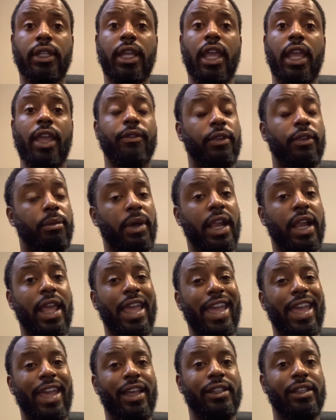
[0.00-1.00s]
Everybody
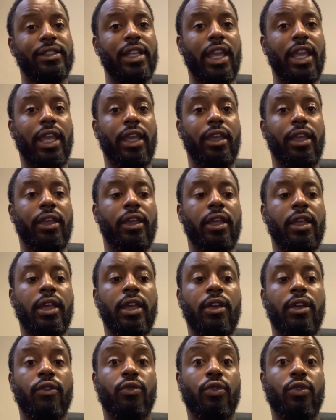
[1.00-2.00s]
has a
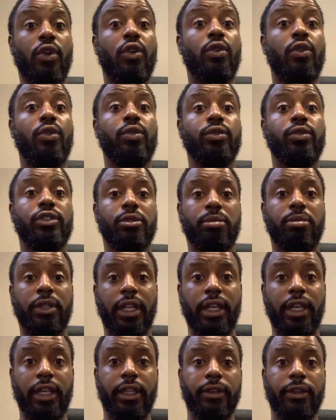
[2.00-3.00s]
role to
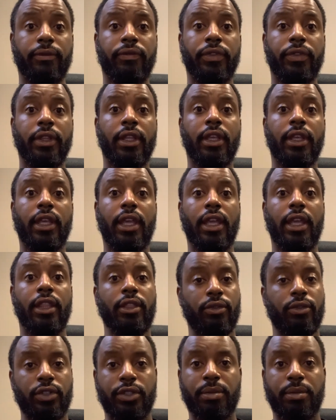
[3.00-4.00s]
play in
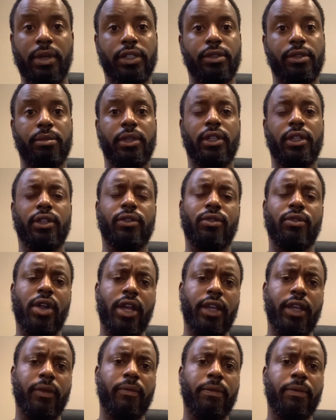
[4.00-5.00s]
the responsibility,
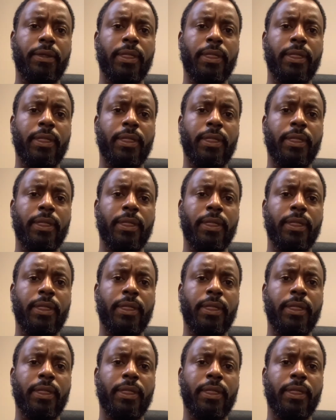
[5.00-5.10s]
right?